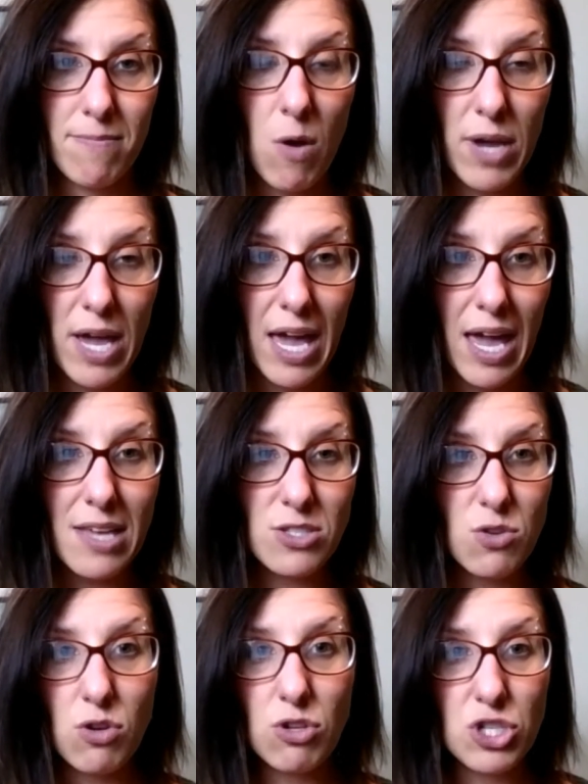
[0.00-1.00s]
Okay,
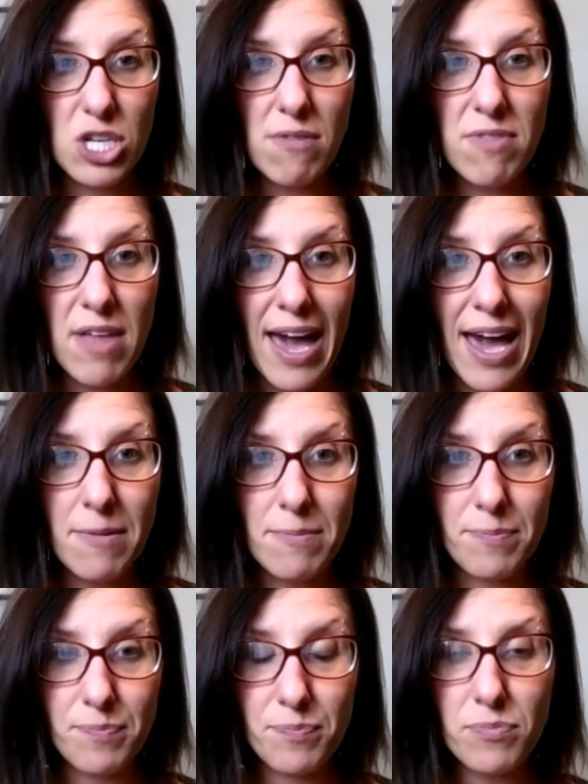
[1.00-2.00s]
so you achieve that
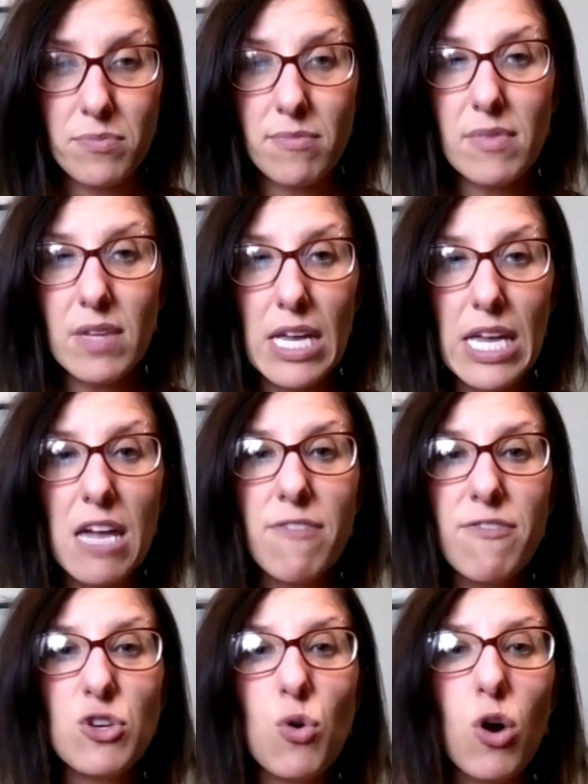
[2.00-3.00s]

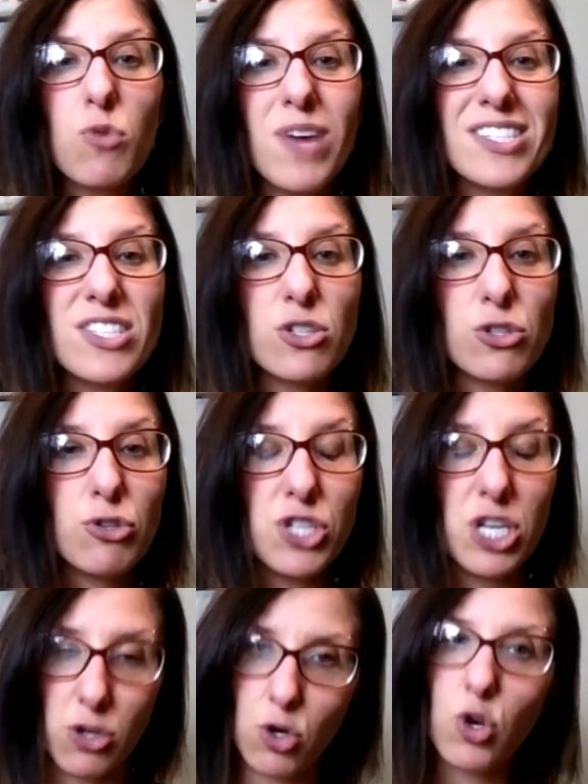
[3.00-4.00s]
if your
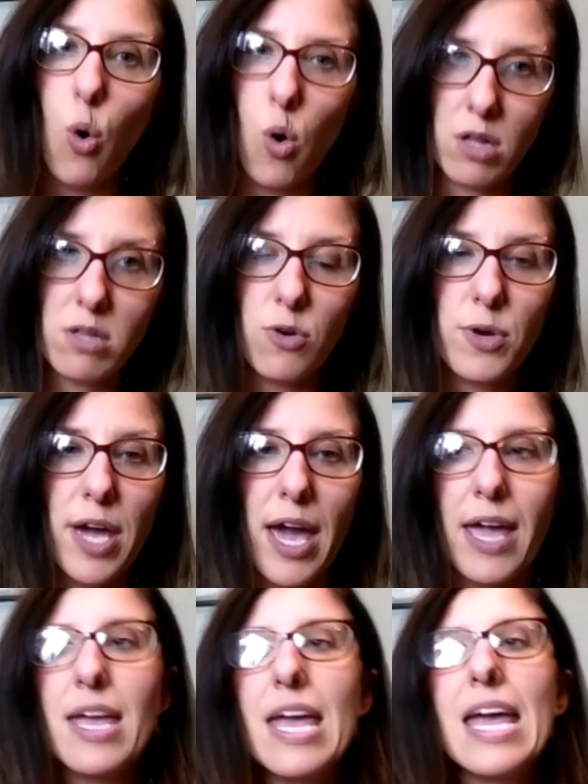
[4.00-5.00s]
resolution, your goal,
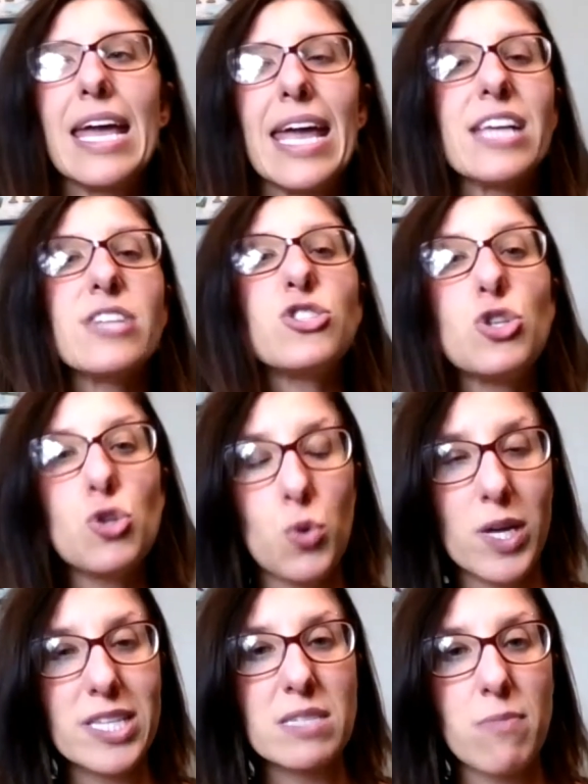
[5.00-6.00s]
okay, is to
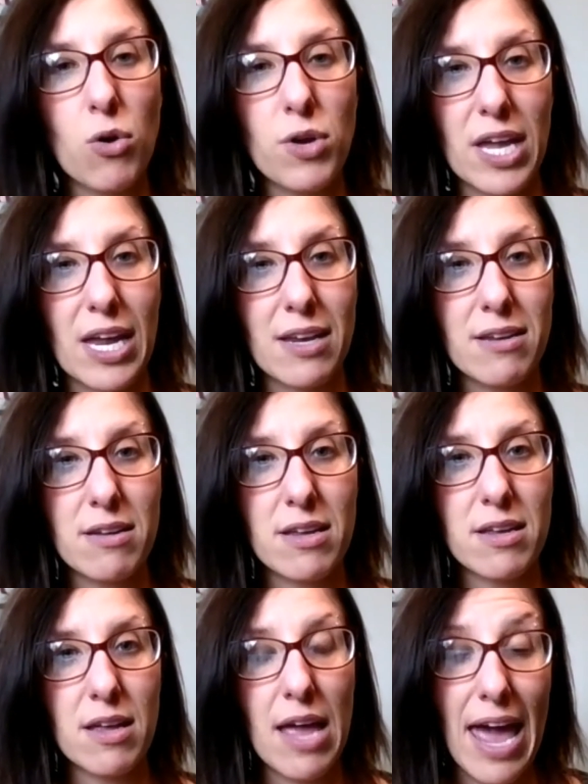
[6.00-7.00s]
quit smoking
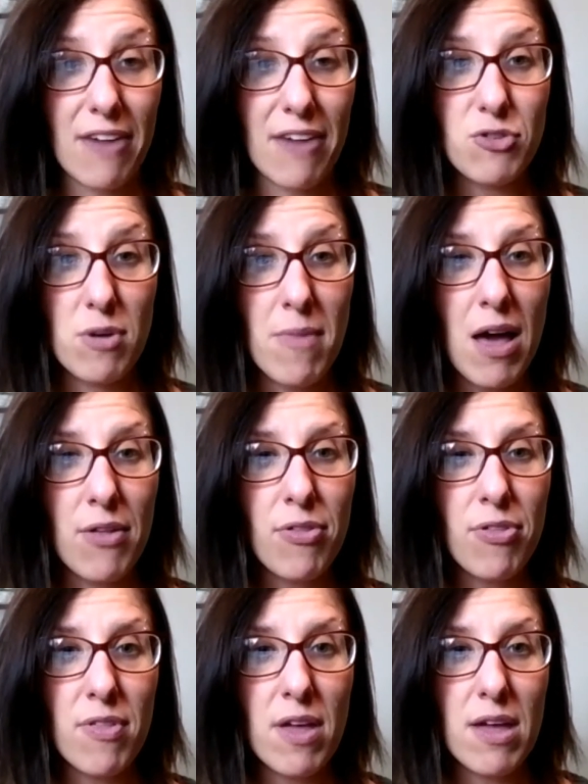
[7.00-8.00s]
after a month.